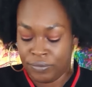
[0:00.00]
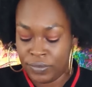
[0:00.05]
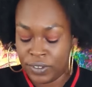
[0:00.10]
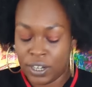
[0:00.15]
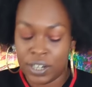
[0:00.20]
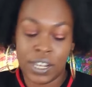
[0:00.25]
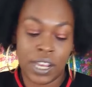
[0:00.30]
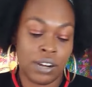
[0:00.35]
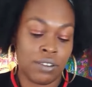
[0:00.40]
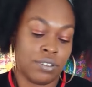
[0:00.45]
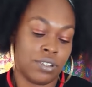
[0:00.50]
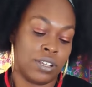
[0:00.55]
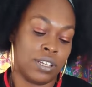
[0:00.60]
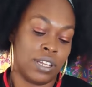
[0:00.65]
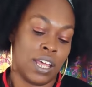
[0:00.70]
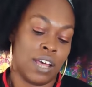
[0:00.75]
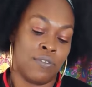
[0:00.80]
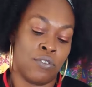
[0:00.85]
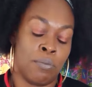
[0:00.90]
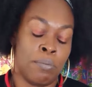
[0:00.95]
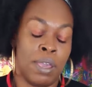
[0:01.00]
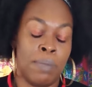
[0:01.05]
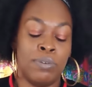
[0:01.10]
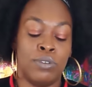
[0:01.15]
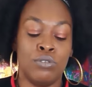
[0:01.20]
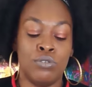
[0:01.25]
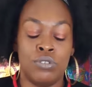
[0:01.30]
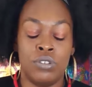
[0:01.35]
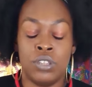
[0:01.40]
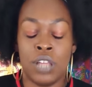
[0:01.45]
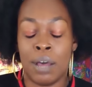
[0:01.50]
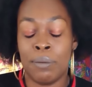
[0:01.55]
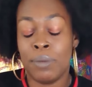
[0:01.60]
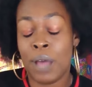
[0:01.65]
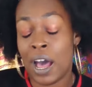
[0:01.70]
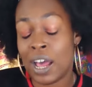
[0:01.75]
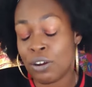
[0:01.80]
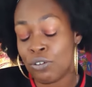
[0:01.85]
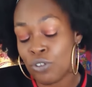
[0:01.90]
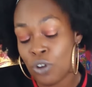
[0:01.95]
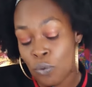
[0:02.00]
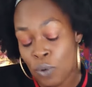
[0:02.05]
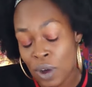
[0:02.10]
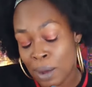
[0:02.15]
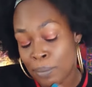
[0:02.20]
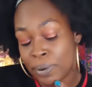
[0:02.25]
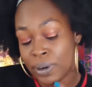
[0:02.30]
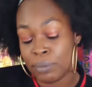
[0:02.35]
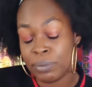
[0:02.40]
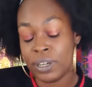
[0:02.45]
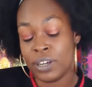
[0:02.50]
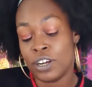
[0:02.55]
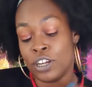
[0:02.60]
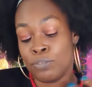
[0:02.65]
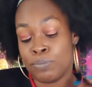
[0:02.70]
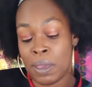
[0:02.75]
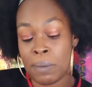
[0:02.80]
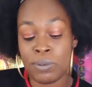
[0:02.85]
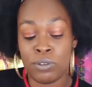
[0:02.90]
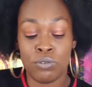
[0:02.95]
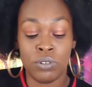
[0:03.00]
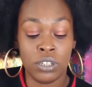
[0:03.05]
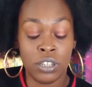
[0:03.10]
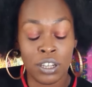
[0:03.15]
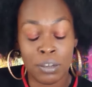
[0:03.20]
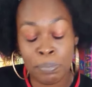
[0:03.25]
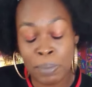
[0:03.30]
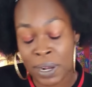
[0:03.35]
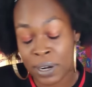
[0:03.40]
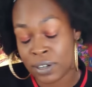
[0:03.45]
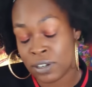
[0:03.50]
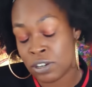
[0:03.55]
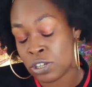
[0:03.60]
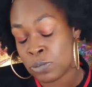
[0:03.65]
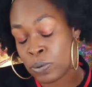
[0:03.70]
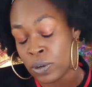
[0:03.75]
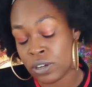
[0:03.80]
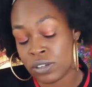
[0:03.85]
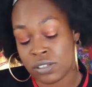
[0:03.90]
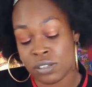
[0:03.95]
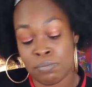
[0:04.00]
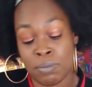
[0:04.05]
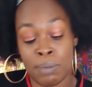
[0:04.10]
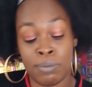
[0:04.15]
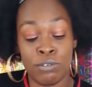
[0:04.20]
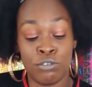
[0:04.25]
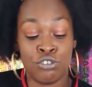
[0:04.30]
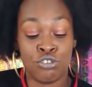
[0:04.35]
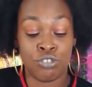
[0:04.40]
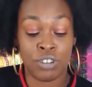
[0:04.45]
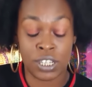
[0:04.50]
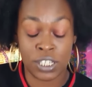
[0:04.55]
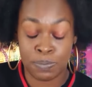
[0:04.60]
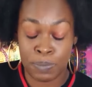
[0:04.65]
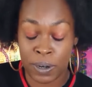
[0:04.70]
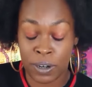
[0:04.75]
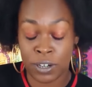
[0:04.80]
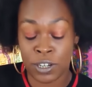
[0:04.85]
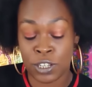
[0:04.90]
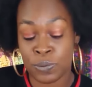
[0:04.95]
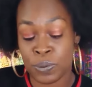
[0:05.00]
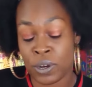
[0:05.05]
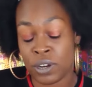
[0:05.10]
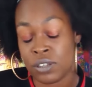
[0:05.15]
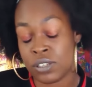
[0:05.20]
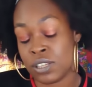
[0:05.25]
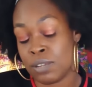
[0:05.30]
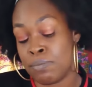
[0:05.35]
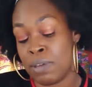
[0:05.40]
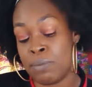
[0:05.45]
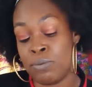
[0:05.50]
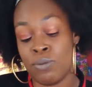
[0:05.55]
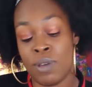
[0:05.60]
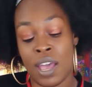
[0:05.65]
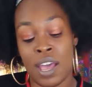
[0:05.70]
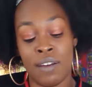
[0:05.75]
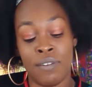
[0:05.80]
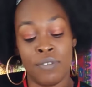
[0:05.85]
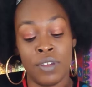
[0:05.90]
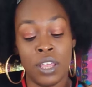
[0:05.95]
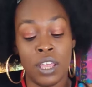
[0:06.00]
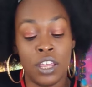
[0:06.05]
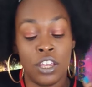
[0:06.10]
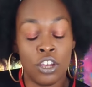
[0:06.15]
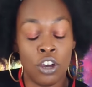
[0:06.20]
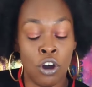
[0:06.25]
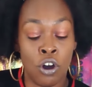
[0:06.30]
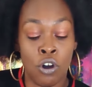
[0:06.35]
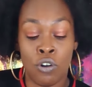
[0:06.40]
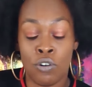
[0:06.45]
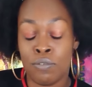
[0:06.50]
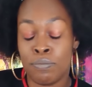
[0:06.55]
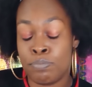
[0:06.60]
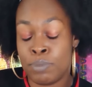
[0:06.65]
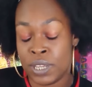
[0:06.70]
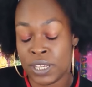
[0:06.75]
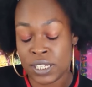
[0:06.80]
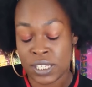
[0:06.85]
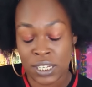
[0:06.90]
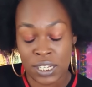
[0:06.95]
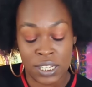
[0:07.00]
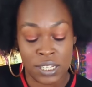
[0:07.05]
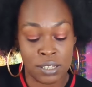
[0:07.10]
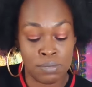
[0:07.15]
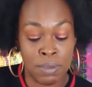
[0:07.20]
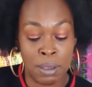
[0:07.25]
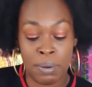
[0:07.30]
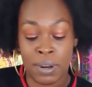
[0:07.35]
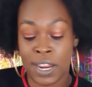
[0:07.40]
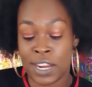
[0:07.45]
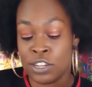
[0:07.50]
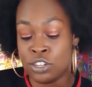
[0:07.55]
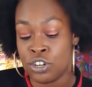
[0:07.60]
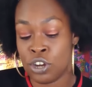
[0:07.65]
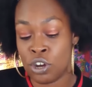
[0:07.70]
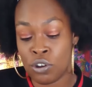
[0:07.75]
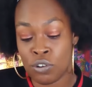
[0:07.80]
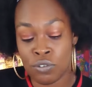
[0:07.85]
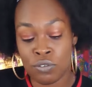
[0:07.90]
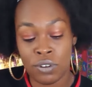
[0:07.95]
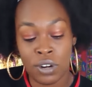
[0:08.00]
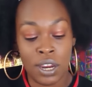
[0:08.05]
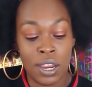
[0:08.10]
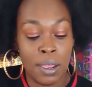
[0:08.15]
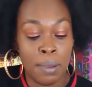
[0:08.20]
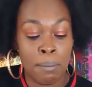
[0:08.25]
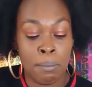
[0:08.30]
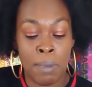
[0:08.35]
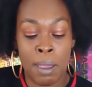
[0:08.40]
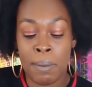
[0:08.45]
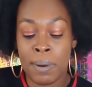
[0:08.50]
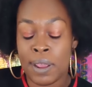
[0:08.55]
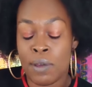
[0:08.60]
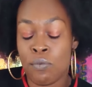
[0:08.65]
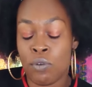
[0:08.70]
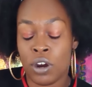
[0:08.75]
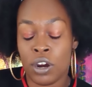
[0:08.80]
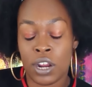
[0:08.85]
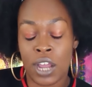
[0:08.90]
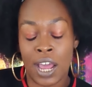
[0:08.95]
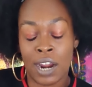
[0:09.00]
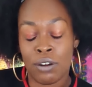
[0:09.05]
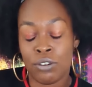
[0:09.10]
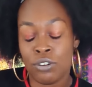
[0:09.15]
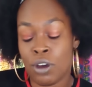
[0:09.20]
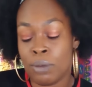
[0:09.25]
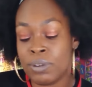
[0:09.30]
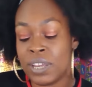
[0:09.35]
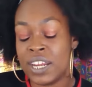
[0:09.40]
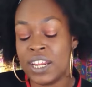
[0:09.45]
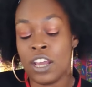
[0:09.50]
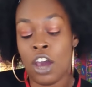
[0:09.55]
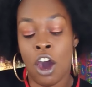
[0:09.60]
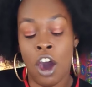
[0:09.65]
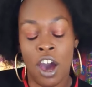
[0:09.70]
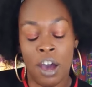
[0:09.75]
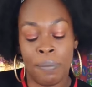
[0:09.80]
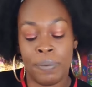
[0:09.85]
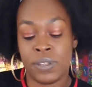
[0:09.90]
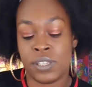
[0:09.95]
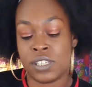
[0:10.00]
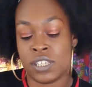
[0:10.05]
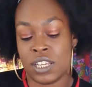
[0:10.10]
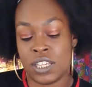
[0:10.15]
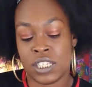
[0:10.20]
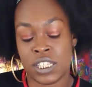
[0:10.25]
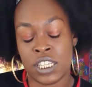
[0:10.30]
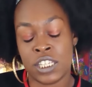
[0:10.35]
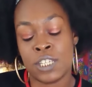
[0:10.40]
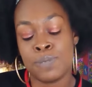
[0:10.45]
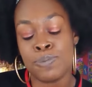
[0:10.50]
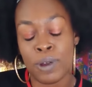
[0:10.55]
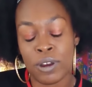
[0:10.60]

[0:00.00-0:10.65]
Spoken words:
they're not on your level. Maybe I don't know why, but I'm hearing maybe you look better than this person. Maybe you dress better than this person. Maybe you have your own business. Maybe they don't. Maybe they work. I don't know. I'm getting opposites. So this